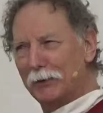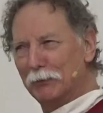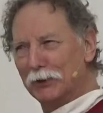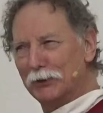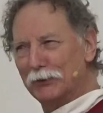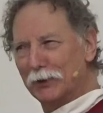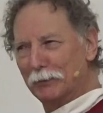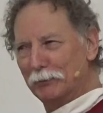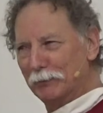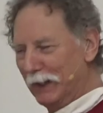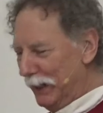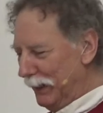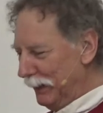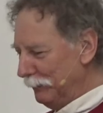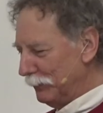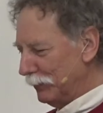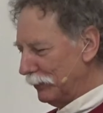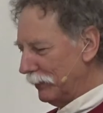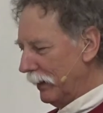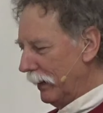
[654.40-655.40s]
with some
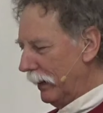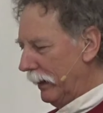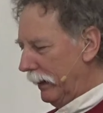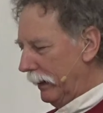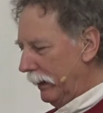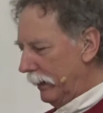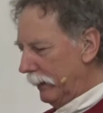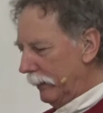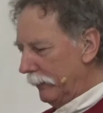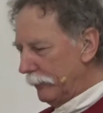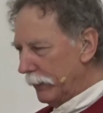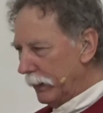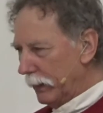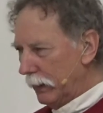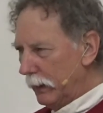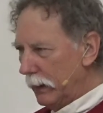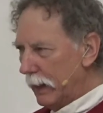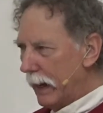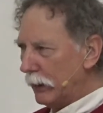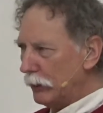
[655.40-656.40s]
names,
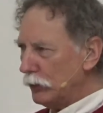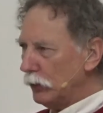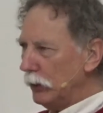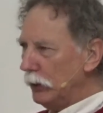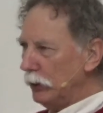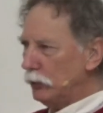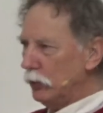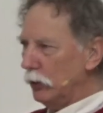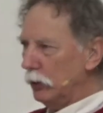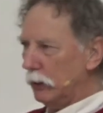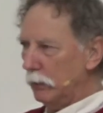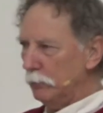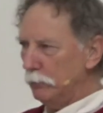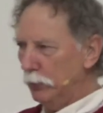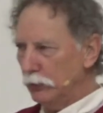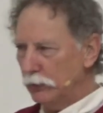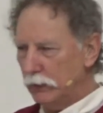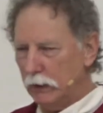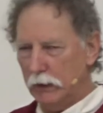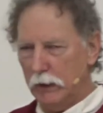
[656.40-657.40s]
he actually took and
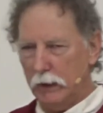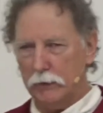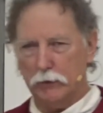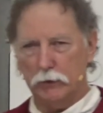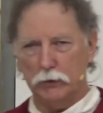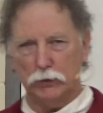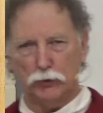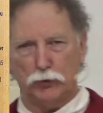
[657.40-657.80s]
put together and